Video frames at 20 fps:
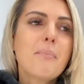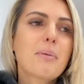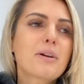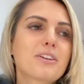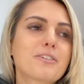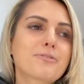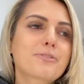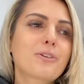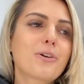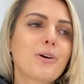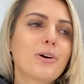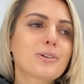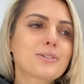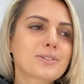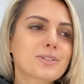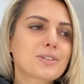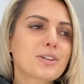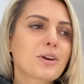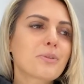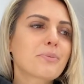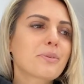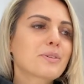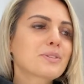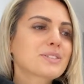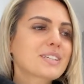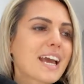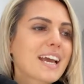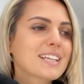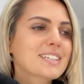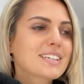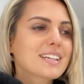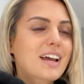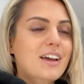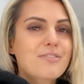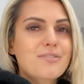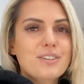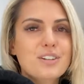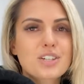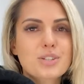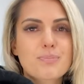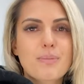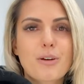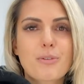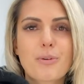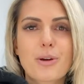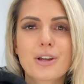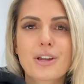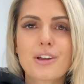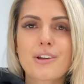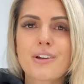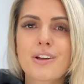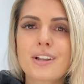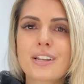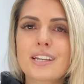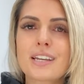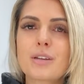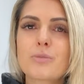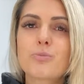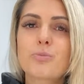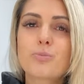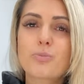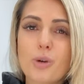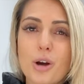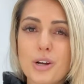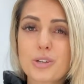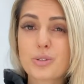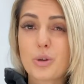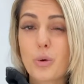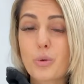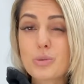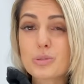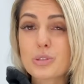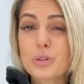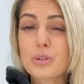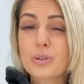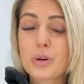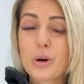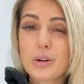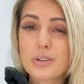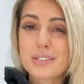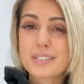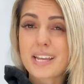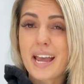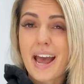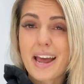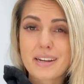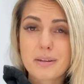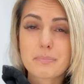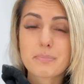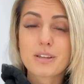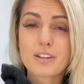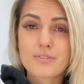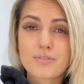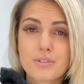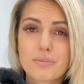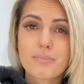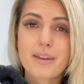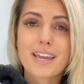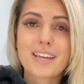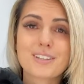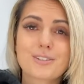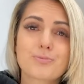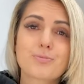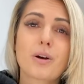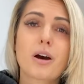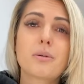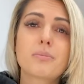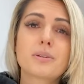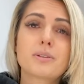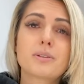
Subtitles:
but of course, you know, one day that I finish my work early, work's also gone down a bit for me as well